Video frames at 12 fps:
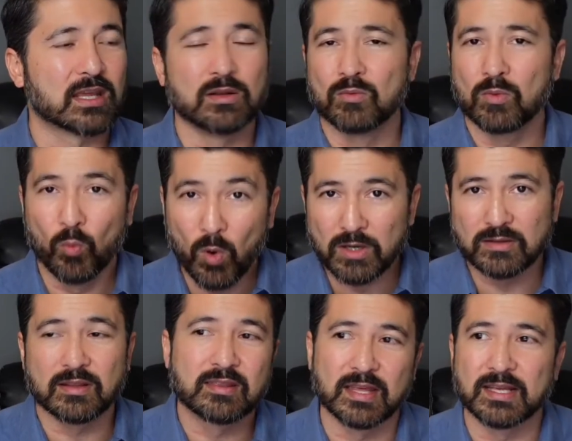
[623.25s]
And one of the
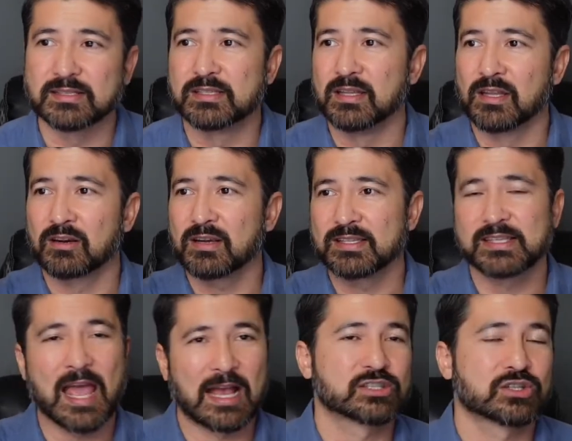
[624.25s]
things in there is
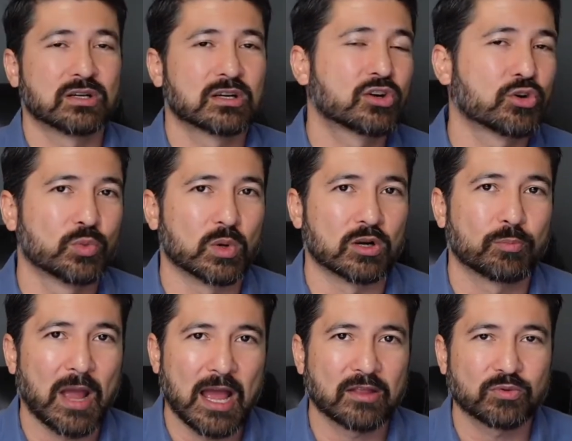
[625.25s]
actually a career
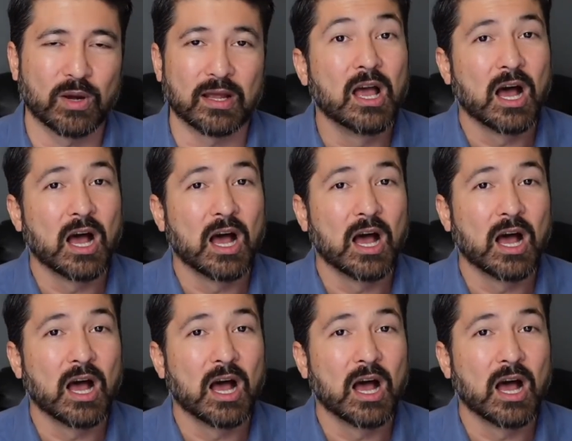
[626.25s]
pathway.